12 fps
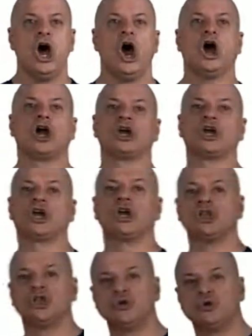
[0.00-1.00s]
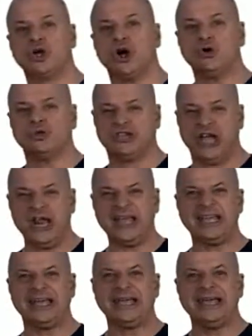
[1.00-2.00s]
are
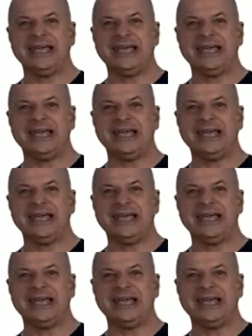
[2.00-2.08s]
glucogenic?